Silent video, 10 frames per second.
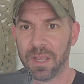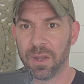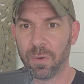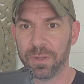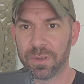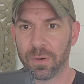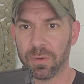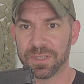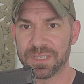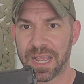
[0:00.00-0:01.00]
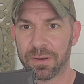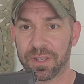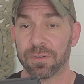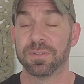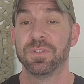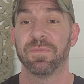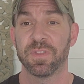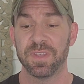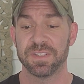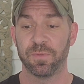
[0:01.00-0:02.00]
or you can hold it down and it'll do
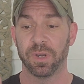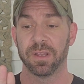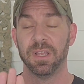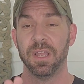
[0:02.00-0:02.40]
different things for you.